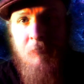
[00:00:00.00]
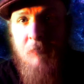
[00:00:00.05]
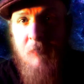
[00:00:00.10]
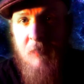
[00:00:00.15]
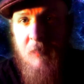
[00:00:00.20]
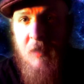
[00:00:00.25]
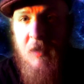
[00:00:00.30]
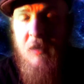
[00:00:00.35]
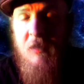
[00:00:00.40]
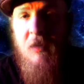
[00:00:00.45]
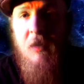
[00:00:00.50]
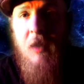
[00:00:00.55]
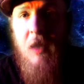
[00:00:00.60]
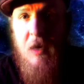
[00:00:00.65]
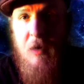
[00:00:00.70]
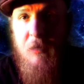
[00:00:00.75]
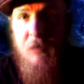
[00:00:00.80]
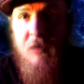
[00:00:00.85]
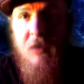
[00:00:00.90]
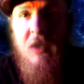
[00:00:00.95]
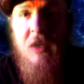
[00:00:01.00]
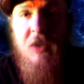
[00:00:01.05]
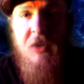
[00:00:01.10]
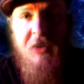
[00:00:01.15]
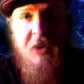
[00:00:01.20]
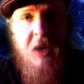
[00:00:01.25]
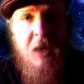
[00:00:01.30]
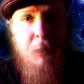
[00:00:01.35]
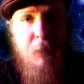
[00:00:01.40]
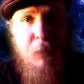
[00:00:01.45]
this allows
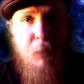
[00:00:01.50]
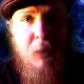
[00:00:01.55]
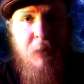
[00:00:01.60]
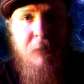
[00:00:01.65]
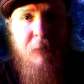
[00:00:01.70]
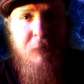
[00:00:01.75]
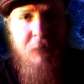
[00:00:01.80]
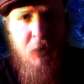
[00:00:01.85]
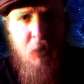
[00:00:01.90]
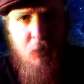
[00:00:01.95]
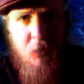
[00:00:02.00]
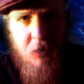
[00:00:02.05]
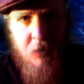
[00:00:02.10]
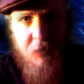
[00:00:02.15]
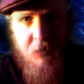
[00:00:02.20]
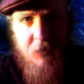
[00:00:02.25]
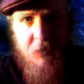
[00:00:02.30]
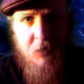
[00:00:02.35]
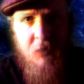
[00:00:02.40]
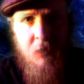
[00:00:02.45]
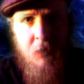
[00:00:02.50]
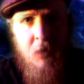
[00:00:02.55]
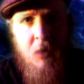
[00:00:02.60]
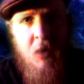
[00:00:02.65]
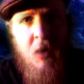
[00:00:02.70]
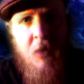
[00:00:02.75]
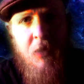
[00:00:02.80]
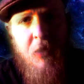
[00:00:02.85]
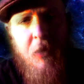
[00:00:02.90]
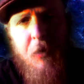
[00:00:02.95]
each game to be focused.
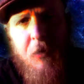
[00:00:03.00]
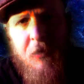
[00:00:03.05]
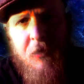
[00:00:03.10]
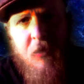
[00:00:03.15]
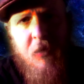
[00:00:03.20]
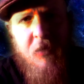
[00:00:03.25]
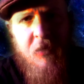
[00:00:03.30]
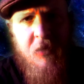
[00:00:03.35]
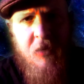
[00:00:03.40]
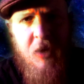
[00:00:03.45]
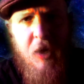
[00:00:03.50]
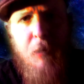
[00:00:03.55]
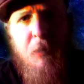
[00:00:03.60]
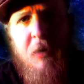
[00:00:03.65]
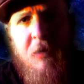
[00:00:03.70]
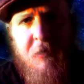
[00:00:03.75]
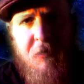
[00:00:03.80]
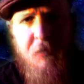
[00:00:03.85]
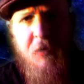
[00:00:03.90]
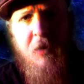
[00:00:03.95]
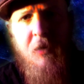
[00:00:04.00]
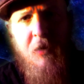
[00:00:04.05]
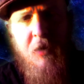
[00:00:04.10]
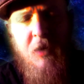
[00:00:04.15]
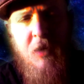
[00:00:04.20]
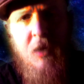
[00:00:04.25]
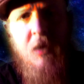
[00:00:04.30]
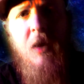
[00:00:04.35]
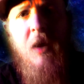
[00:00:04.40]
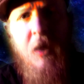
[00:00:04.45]
There's the scum and
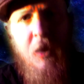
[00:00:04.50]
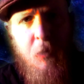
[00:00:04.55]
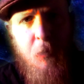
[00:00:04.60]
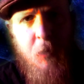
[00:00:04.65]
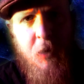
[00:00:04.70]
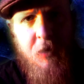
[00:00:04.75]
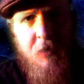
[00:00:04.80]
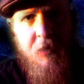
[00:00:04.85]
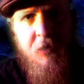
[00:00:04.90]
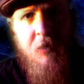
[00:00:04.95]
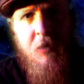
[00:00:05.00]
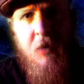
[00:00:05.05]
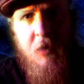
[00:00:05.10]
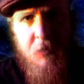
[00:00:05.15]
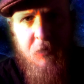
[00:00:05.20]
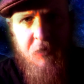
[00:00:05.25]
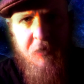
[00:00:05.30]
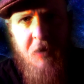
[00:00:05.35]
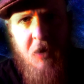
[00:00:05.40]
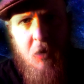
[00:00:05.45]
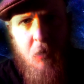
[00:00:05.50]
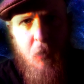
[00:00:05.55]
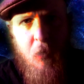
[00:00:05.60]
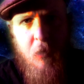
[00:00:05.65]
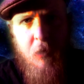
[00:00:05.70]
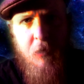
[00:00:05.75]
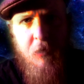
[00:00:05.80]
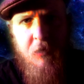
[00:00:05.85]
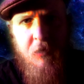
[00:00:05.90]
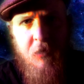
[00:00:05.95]
villainy element of Star
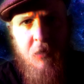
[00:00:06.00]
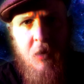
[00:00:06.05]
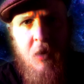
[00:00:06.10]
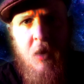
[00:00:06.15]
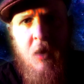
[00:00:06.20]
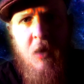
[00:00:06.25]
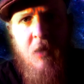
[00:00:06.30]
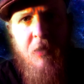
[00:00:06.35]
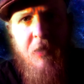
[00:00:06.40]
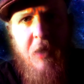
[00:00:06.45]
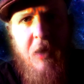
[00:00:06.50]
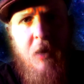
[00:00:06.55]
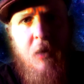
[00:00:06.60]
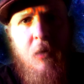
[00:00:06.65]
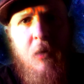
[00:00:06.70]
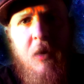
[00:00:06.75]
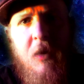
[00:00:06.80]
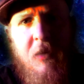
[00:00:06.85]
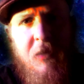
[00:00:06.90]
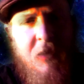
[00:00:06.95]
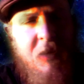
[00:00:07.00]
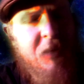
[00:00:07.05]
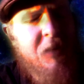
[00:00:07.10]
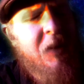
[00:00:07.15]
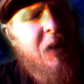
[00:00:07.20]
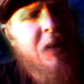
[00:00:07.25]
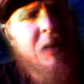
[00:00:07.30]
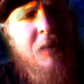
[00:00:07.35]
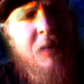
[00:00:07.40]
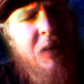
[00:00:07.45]
Wars. There is the
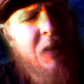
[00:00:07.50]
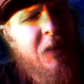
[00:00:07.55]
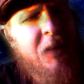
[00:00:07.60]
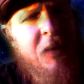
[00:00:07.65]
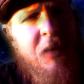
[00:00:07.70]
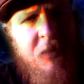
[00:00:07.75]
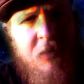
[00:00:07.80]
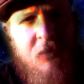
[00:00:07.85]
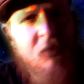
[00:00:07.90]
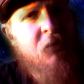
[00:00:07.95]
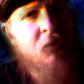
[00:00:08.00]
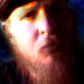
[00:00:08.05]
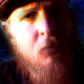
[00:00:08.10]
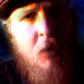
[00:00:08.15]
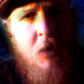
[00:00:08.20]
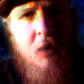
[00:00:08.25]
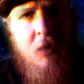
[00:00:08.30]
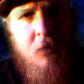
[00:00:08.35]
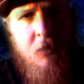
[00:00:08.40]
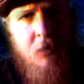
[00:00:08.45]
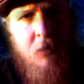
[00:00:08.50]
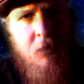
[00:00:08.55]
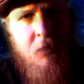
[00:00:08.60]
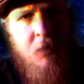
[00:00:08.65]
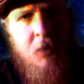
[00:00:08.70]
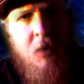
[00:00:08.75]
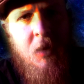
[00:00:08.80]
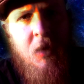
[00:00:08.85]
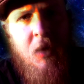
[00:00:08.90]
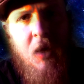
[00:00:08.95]
titanic struggle
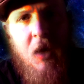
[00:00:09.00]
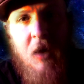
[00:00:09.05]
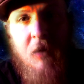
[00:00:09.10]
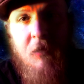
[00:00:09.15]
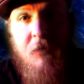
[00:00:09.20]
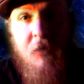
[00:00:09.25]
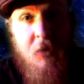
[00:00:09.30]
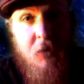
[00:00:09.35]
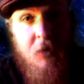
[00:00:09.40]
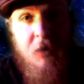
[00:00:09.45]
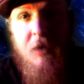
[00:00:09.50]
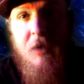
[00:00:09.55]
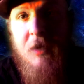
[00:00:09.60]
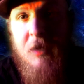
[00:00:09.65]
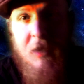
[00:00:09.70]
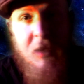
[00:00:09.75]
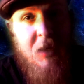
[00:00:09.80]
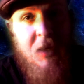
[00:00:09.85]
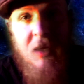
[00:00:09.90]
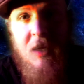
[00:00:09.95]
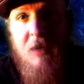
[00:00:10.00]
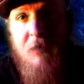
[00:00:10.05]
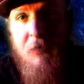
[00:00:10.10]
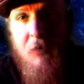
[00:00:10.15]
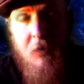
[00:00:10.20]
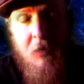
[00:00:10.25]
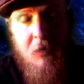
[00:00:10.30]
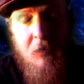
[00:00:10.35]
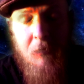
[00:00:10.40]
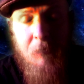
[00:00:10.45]
of good and
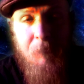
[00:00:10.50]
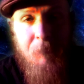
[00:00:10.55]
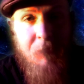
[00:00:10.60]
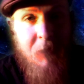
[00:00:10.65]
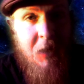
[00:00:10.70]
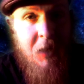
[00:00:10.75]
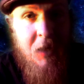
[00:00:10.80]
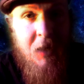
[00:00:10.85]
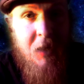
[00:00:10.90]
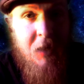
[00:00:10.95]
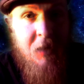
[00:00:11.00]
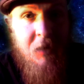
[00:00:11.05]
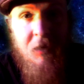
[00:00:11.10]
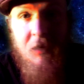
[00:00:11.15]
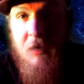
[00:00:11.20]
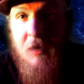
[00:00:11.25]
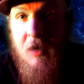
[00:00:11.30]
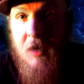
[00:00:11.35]
evil, and